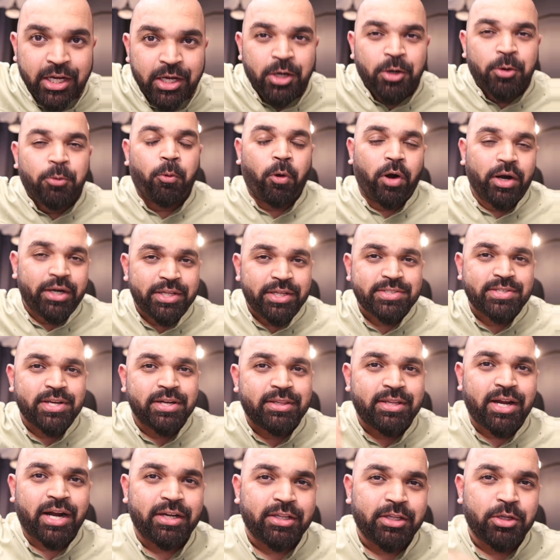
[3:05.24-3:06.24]
what is it
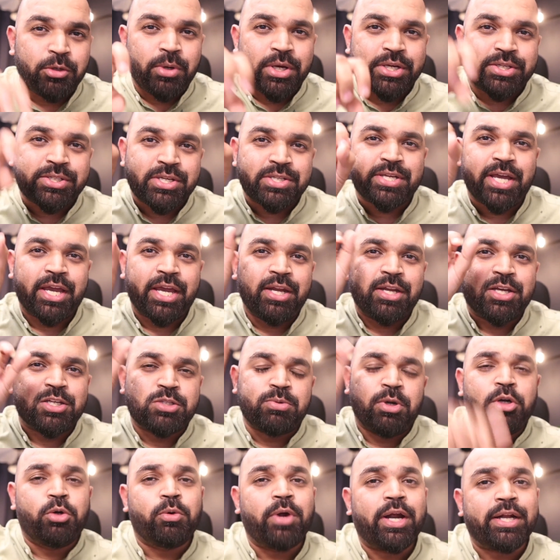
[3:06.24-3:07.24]
that the UX designers
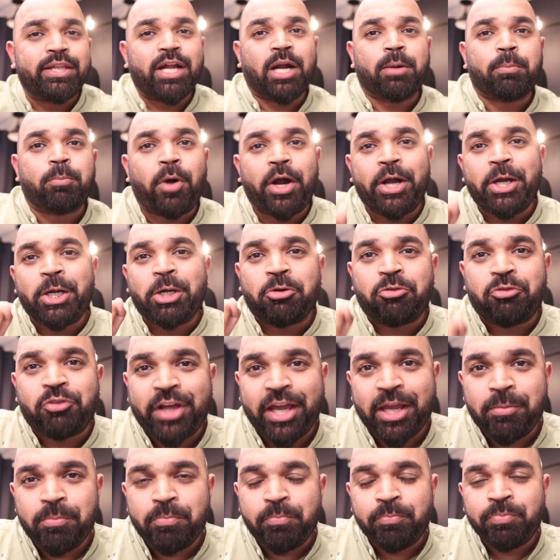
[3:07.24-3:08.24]
will do at that point of
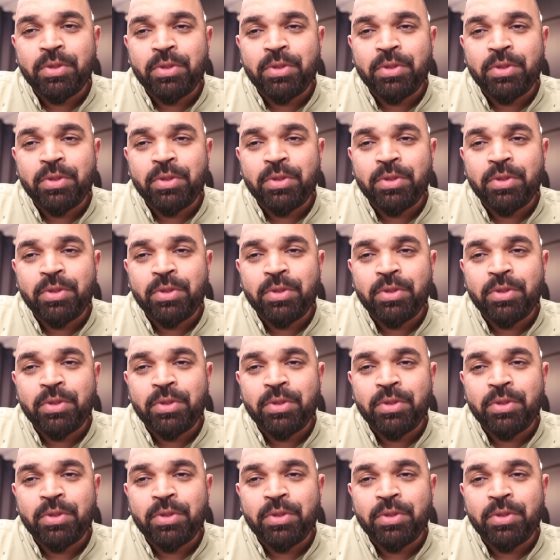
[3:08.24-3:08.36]
time?